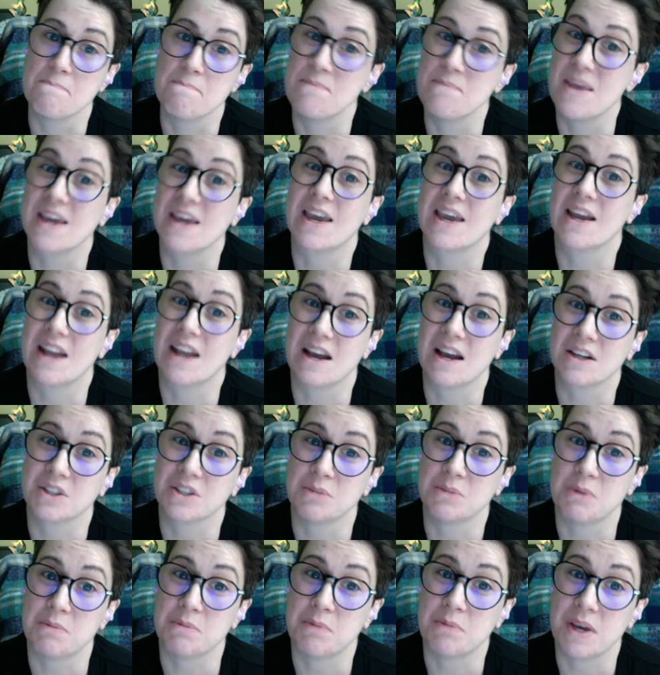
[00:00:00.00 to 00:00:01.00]
It can actually
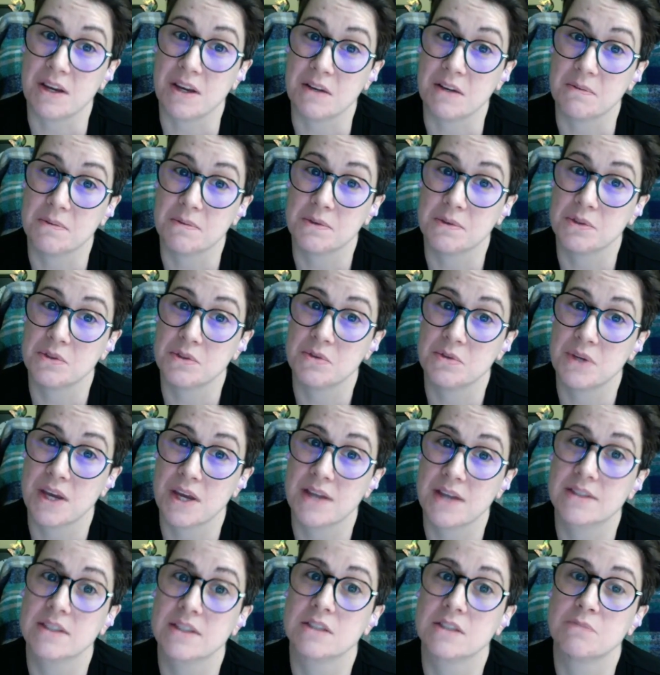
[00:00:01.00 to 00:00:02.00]
be painful doing
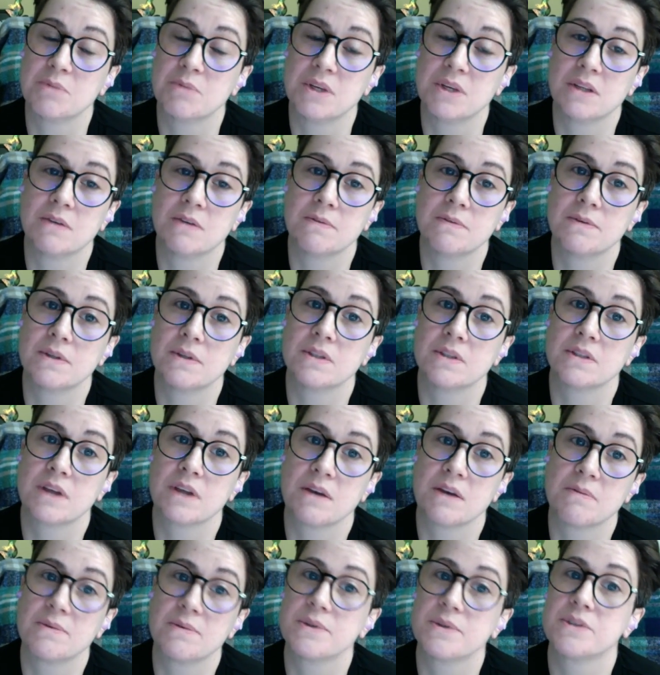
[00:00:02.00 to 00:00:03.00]
SSP the first
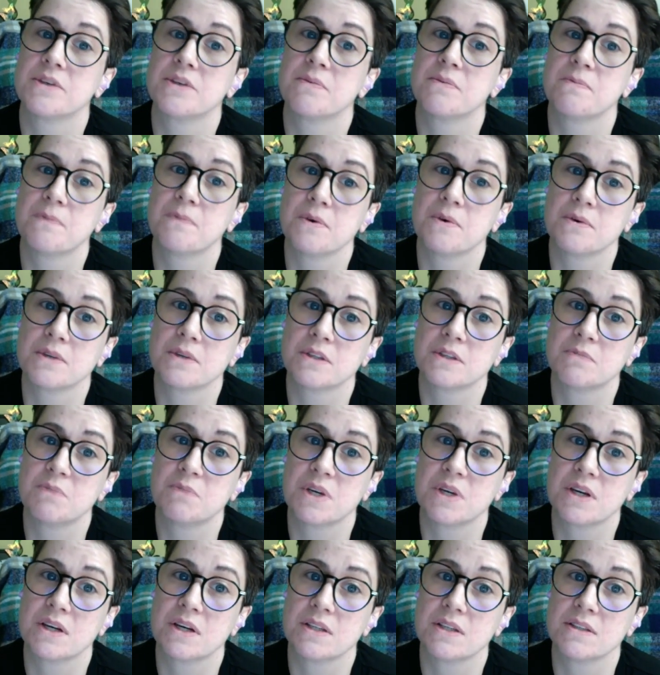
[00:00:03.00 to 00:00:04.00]
time for some folks
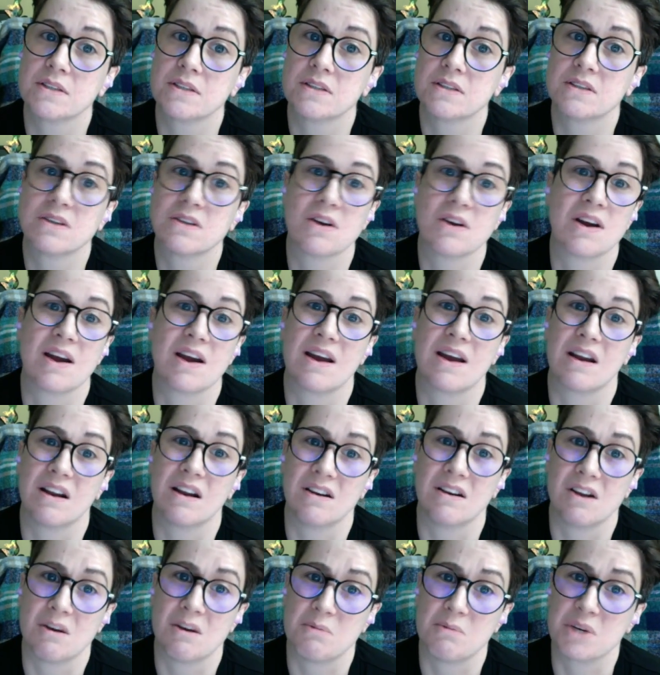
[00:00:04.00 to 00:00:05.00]
because their
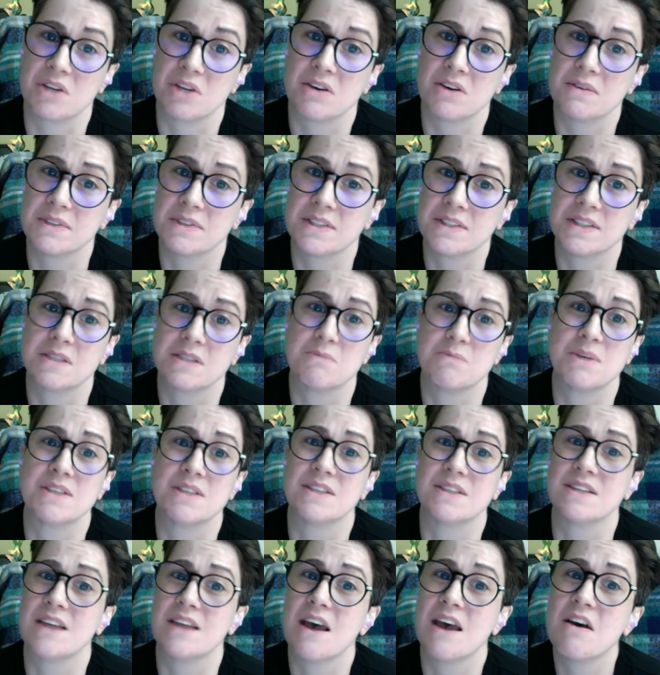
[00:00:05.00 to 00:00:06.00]
autonomic nervous system has
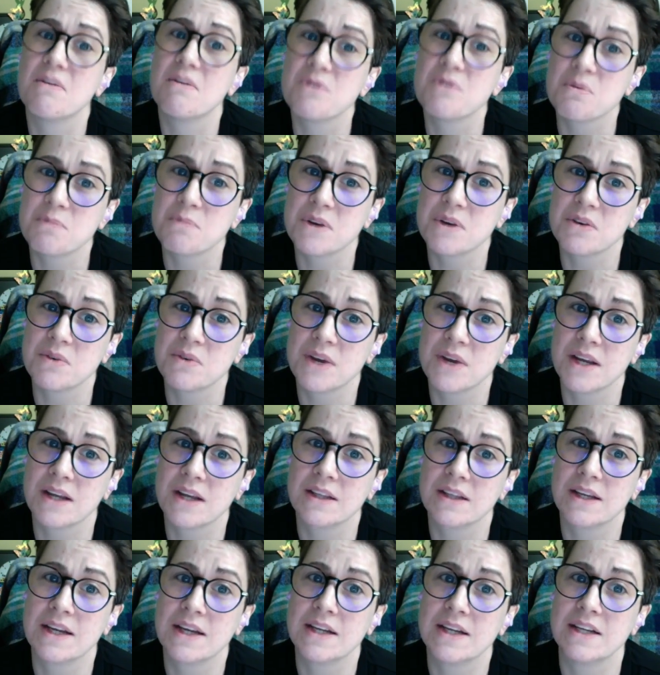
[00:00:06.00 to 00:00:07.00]
never been
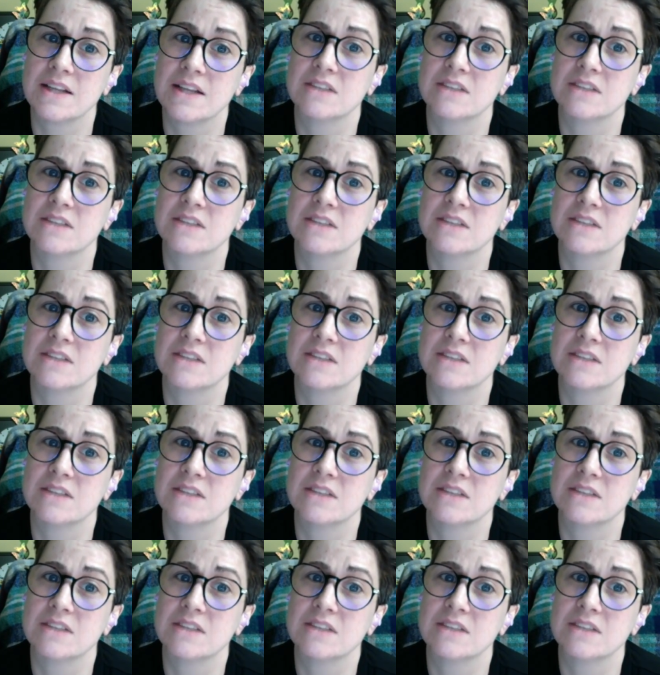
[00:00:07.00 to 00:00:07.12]
regulated.